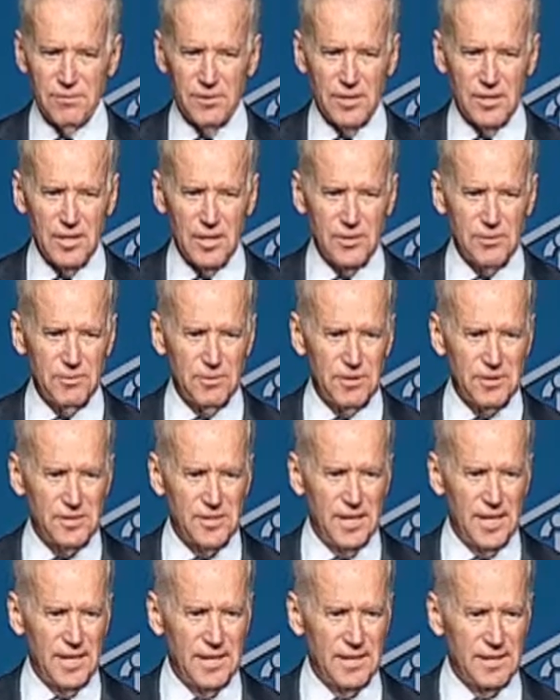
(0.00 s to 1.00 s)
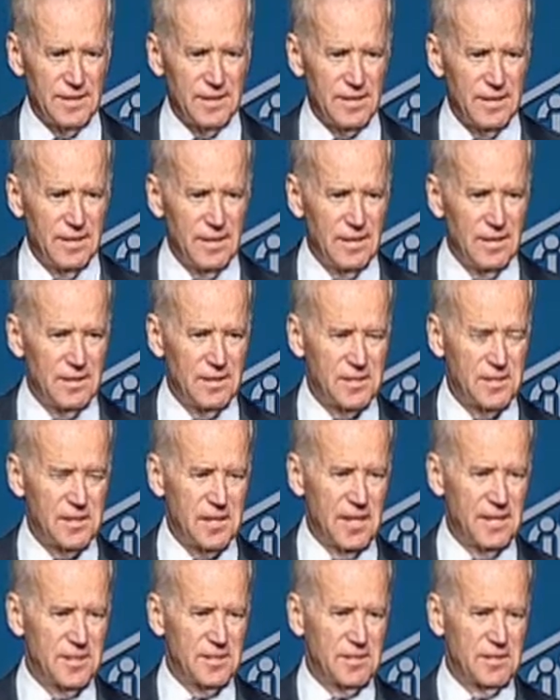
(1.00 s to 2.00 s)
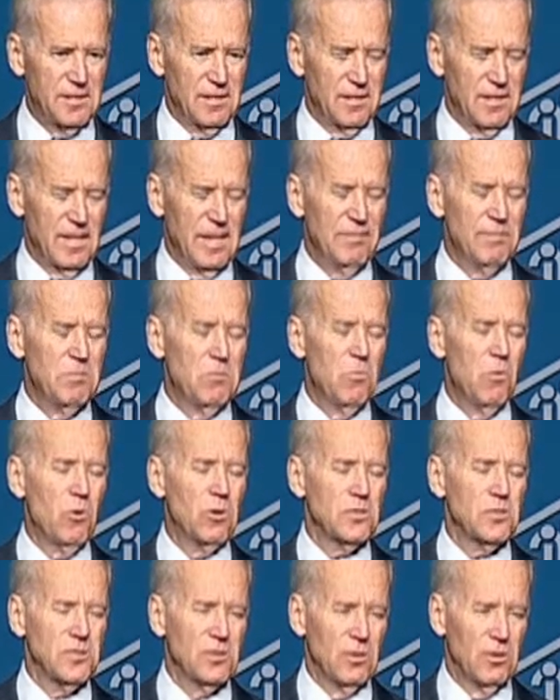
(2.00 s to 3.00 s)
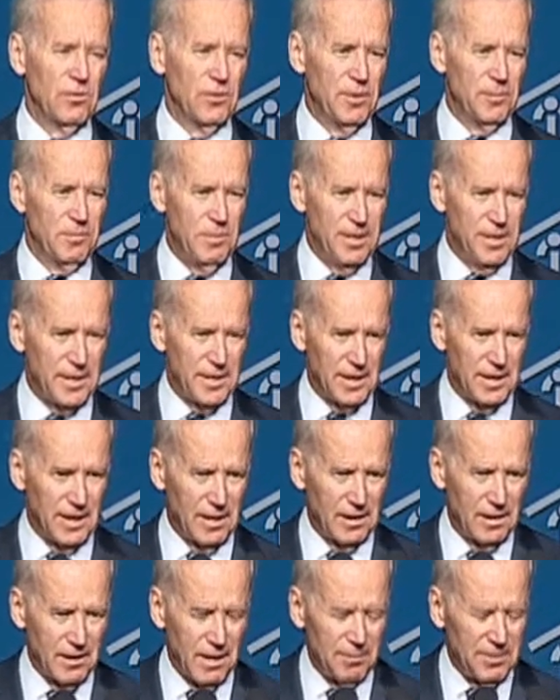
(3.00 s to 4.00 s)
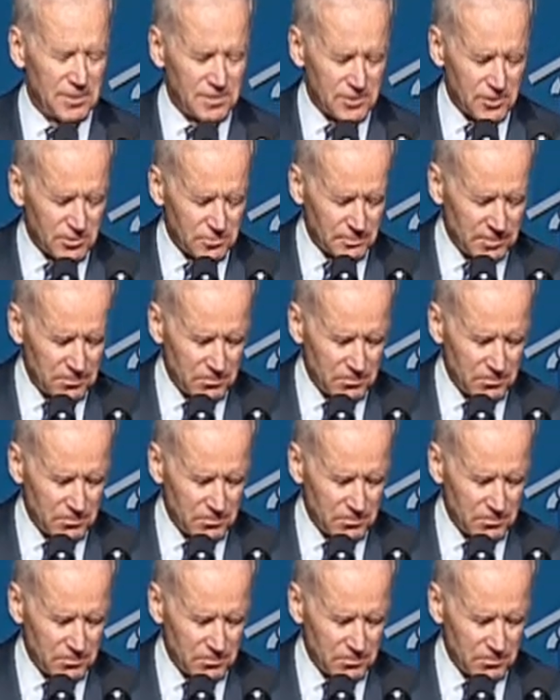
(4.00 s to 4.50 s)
the country has taken since, even more so than Medicare. I mean, excuse me,